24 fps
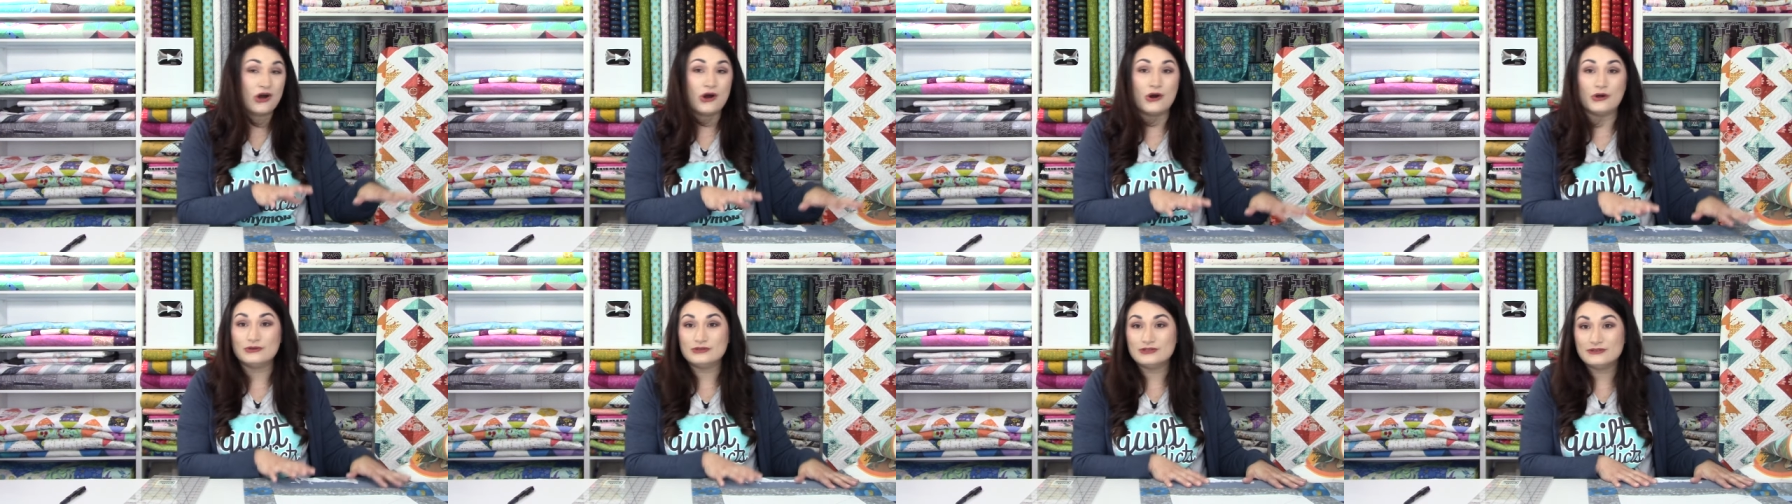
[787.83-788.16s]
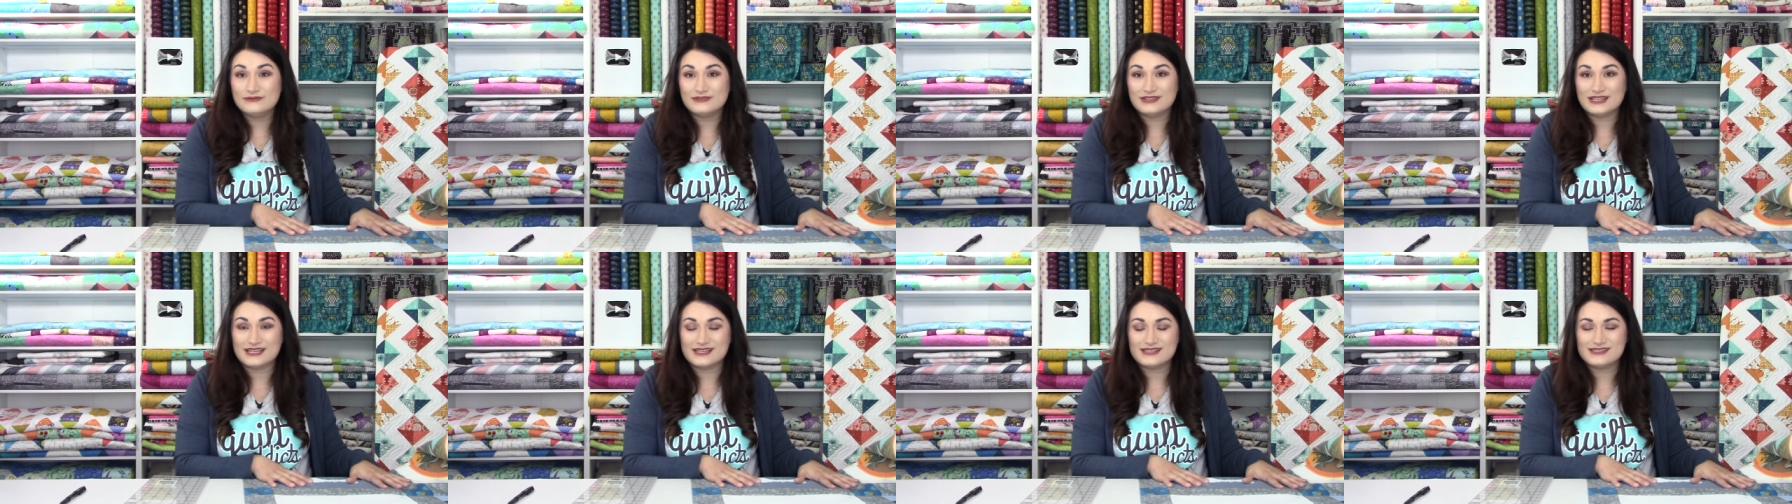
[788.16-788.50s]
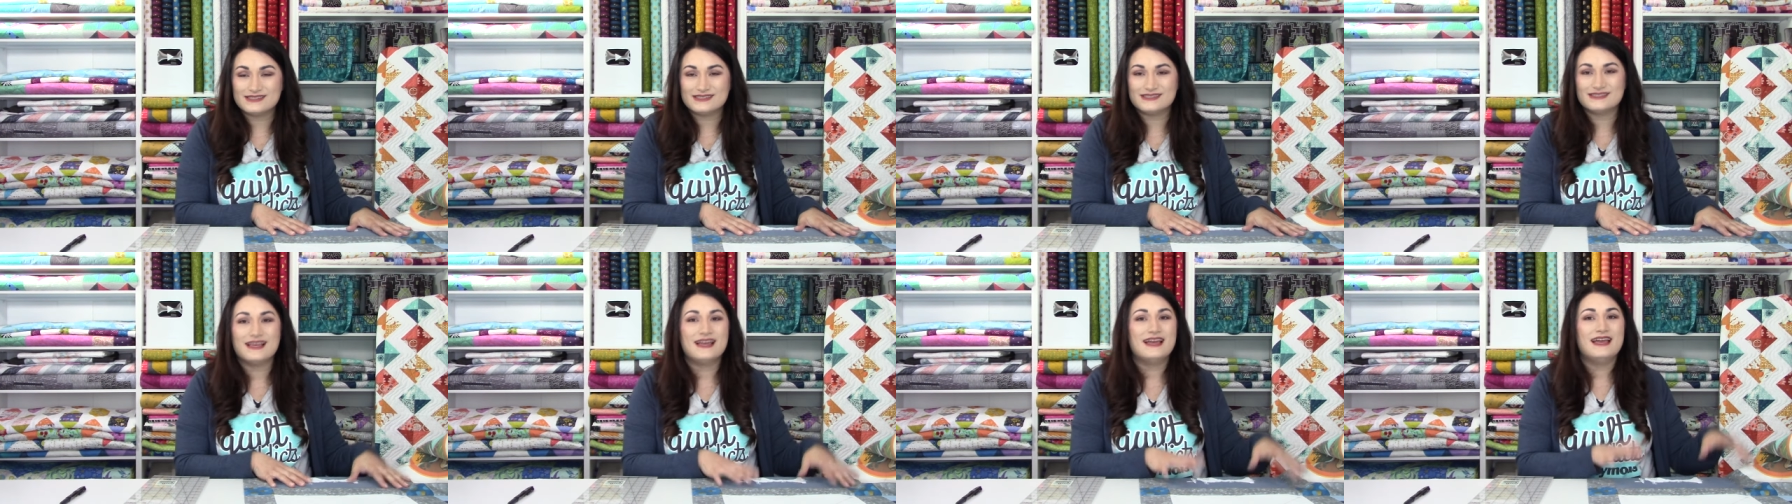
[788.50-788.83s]
all of
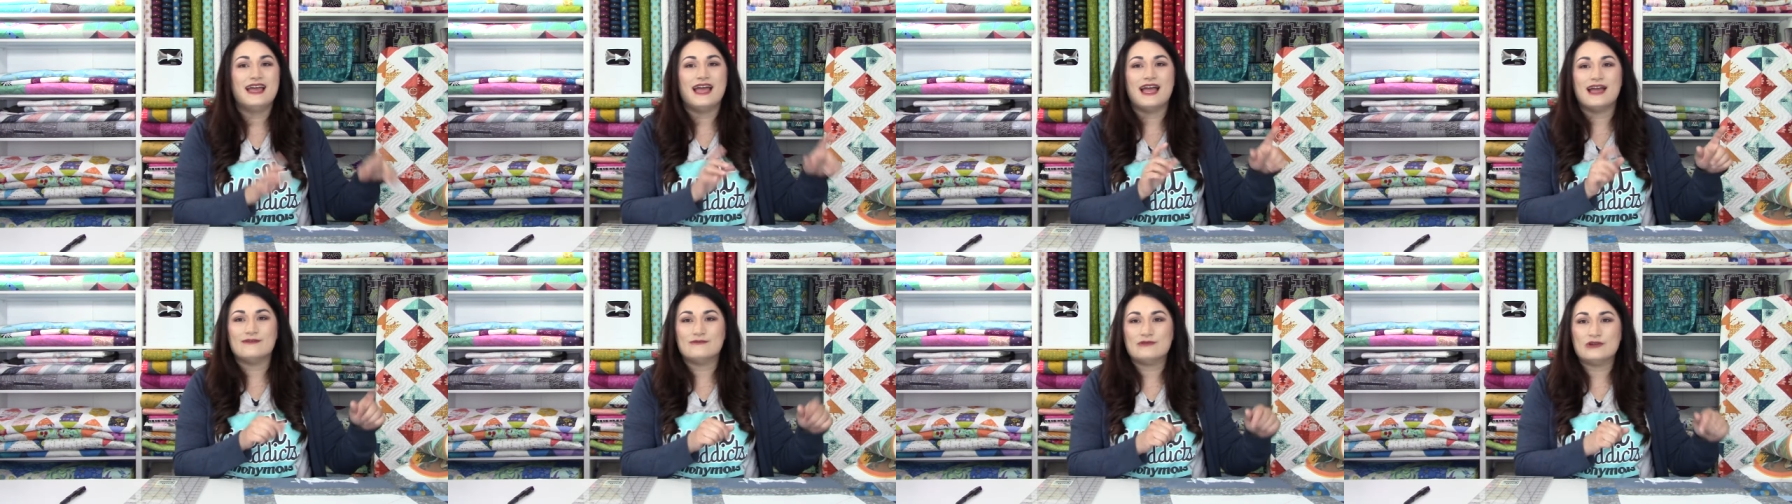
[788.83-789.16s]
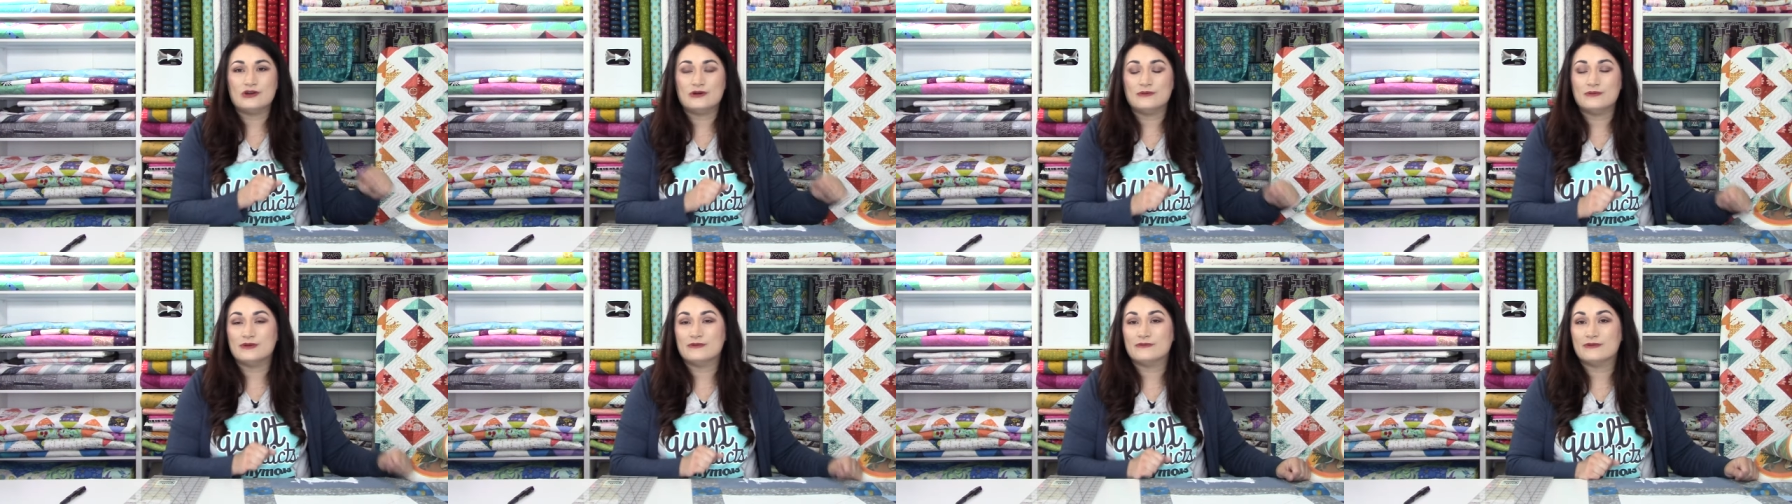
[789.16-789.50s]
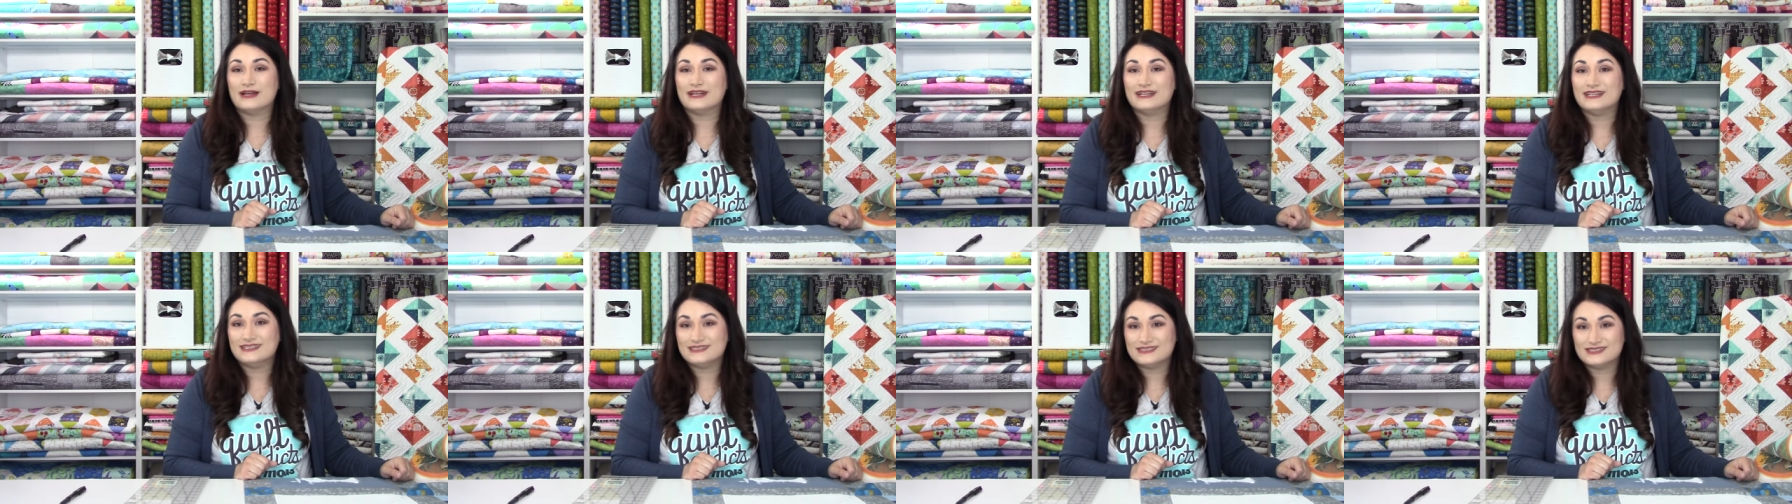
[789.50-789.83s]
this and we will be
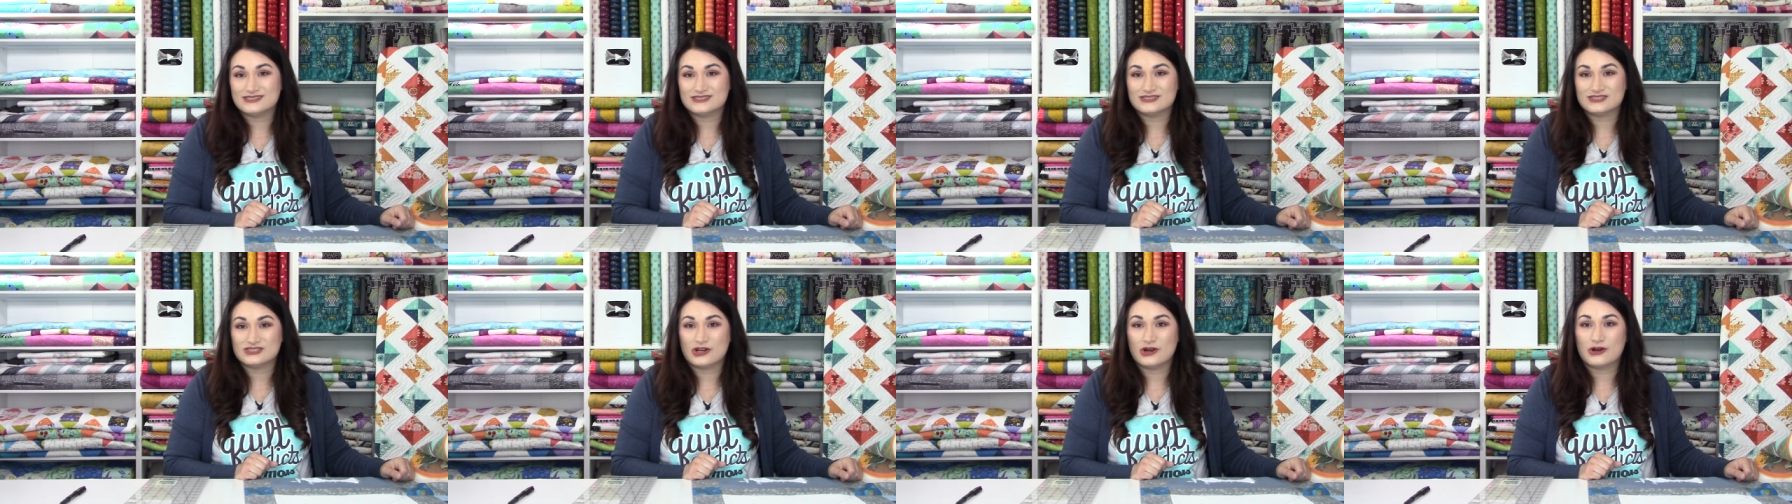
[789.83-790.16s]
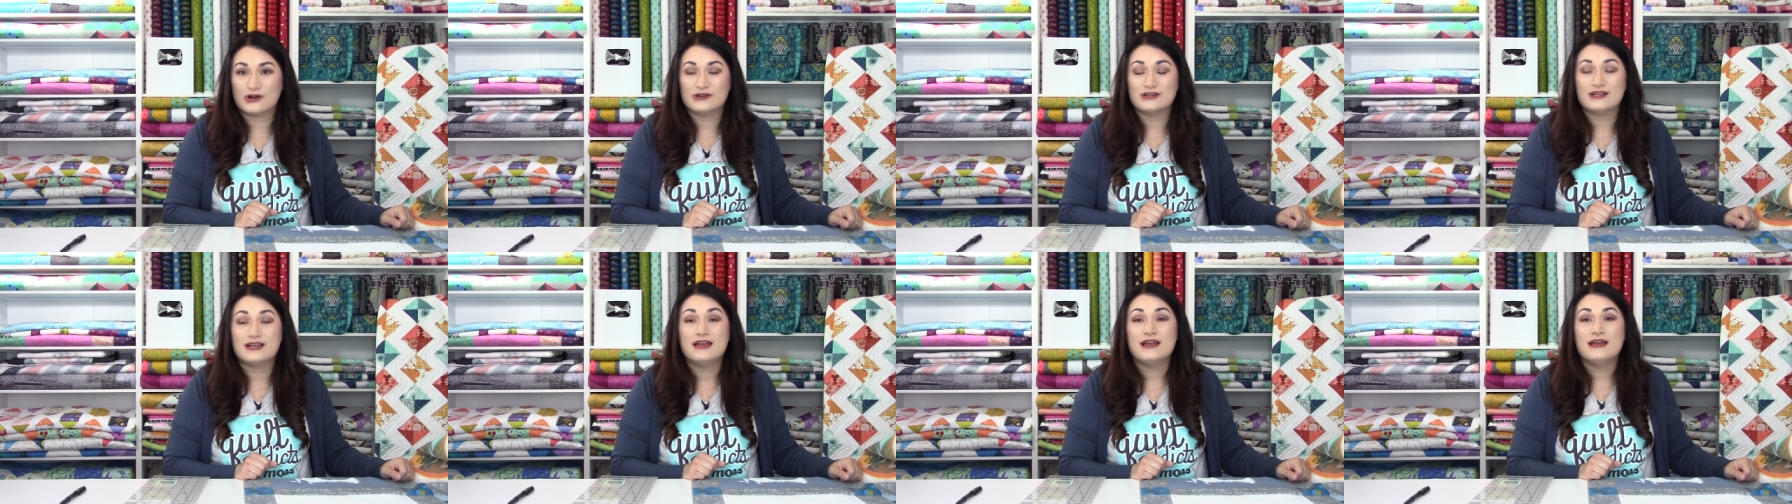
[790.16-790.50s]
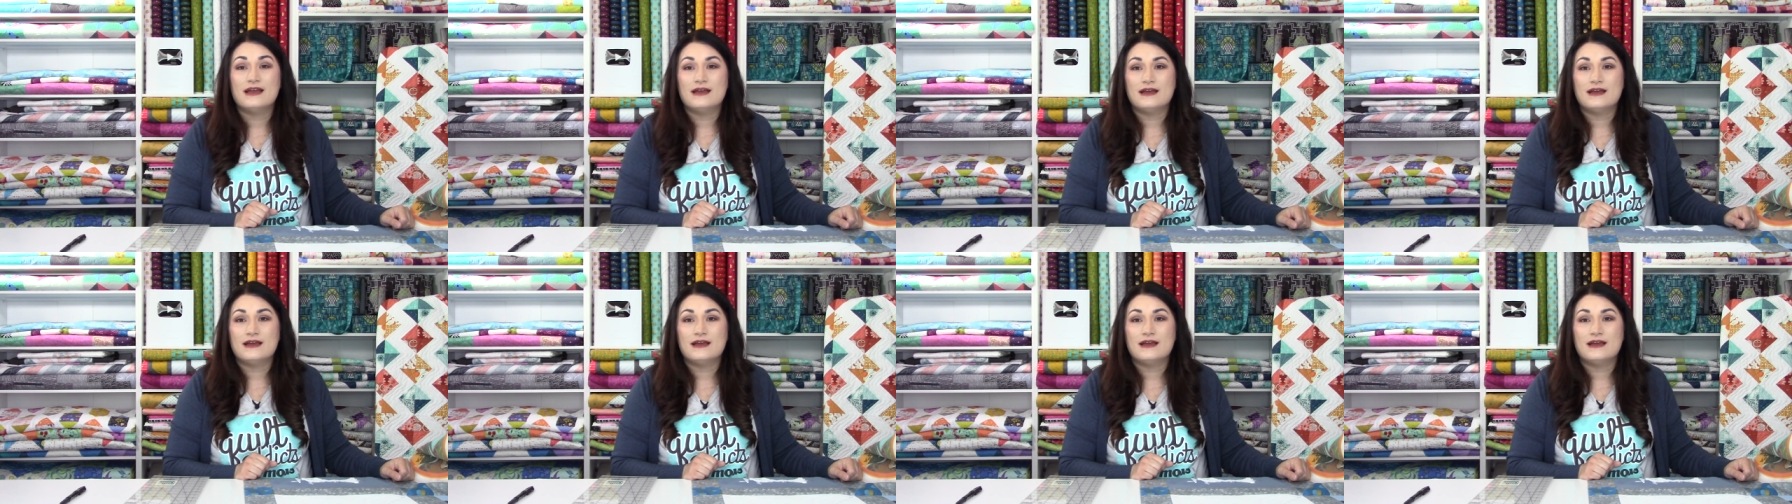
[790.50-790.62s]
ready to start